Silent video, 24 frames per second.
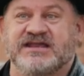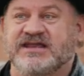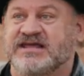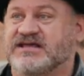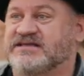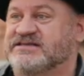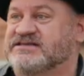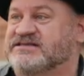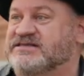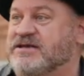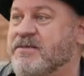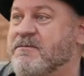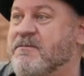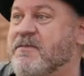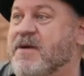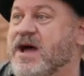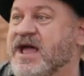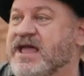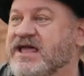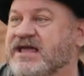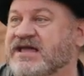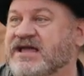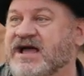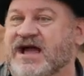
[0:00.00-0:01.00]
it. It's the
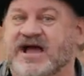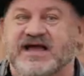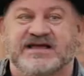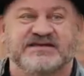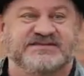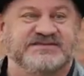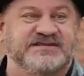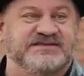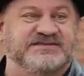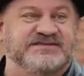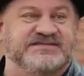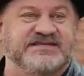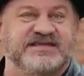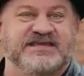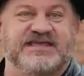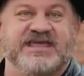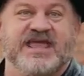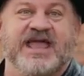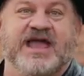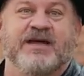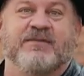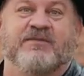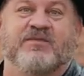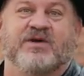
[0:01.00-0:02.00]
mic guys. It's the
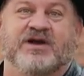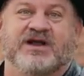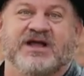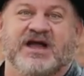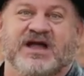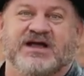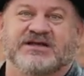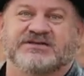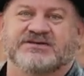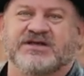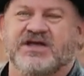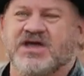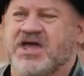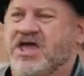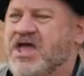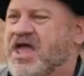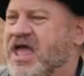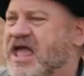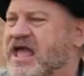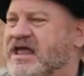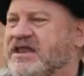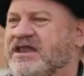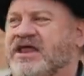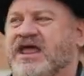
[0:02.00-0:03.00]
camera guys.
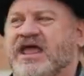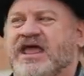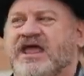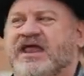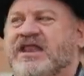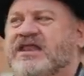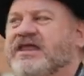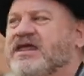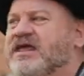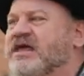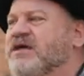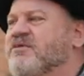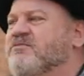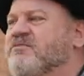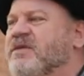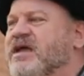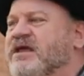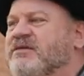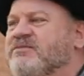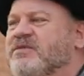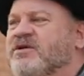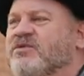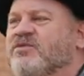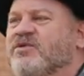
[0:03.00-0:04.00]
And it
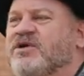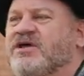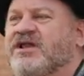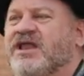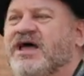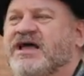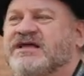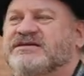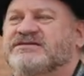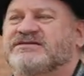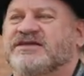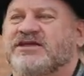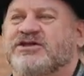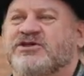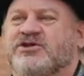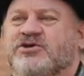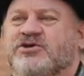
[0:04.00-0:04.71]
made me realize that